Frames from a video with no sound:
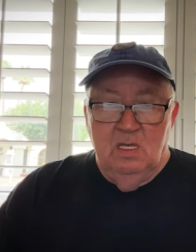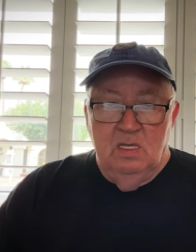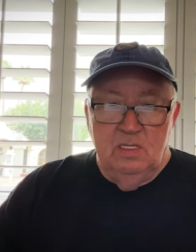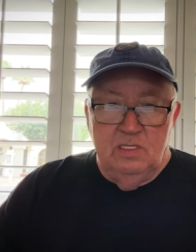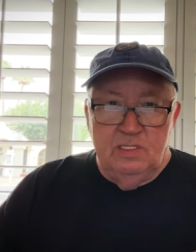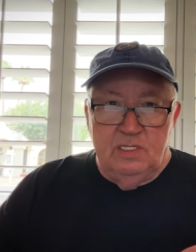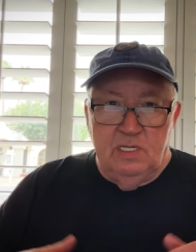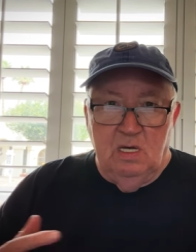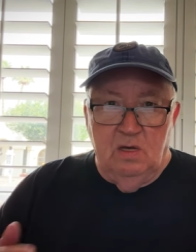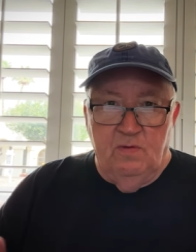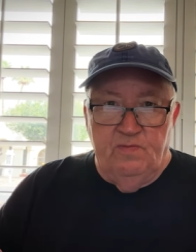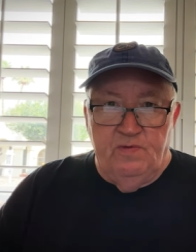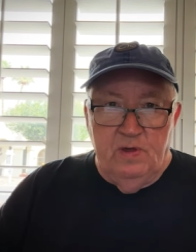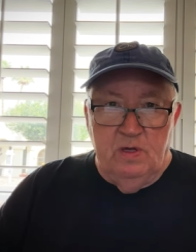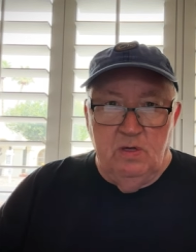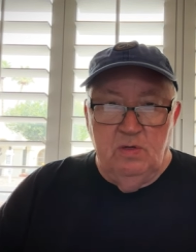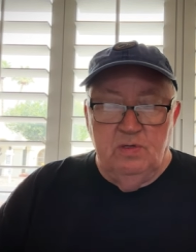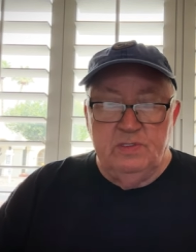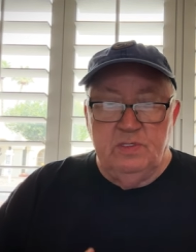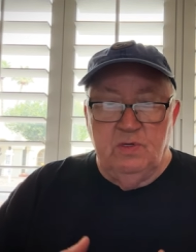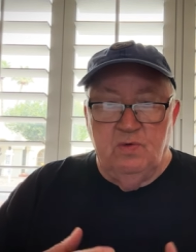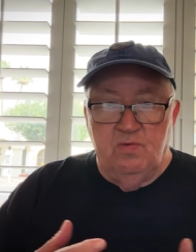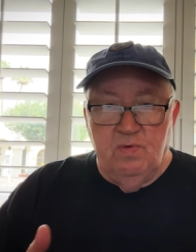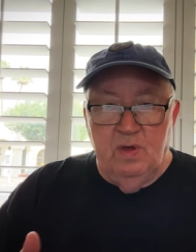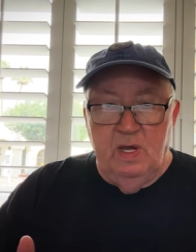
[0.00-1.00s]
cell
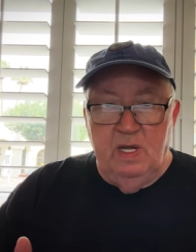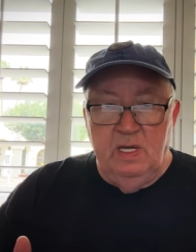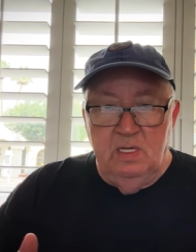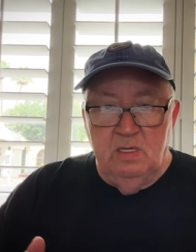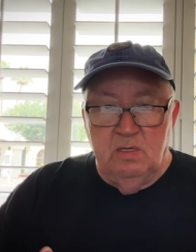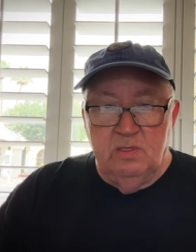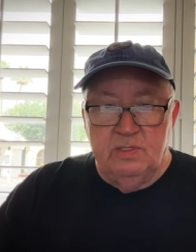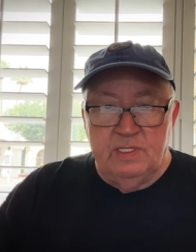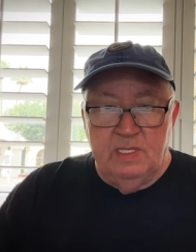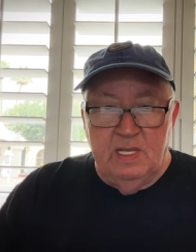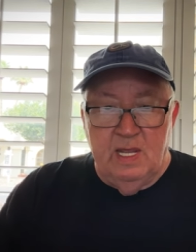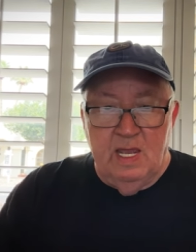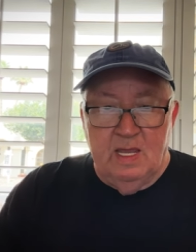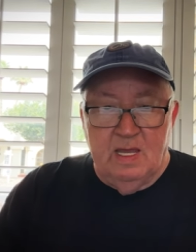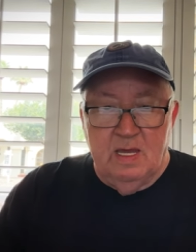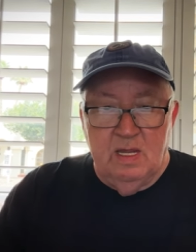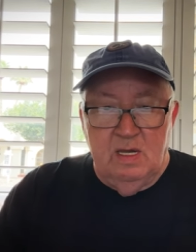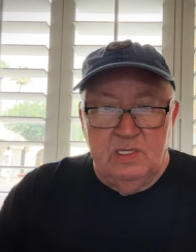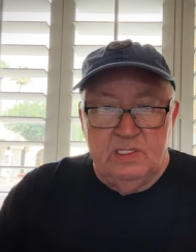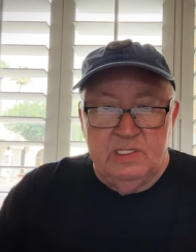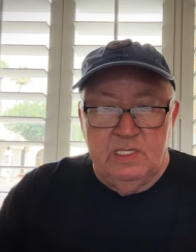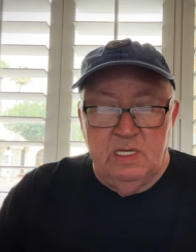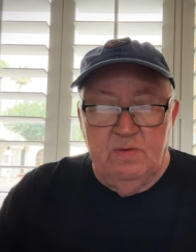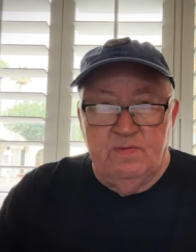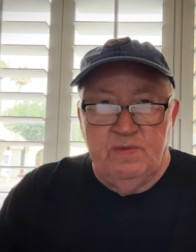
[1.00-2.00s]
phones and radios and that kind
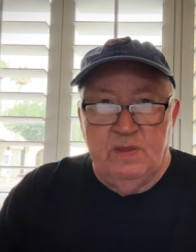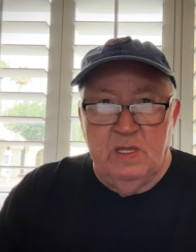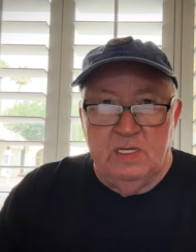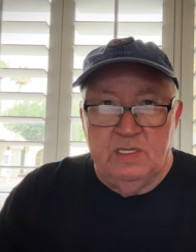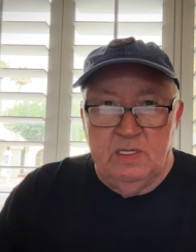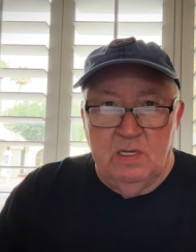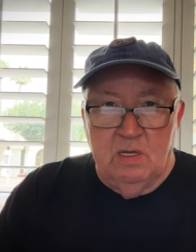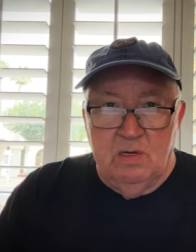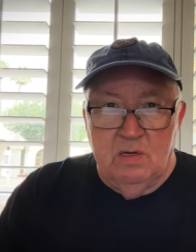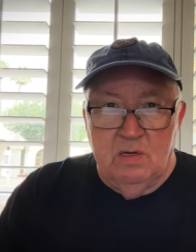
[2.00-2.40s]
of stuff that the